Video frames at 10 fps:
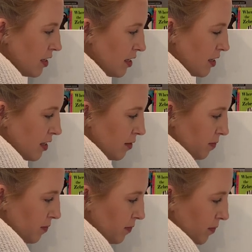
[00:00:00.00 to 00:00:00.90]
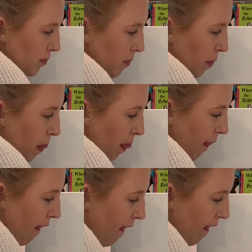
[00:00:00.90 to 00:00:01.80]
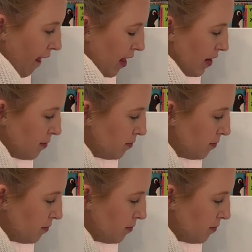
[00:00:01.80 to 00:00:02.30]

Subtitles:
(no one is talking)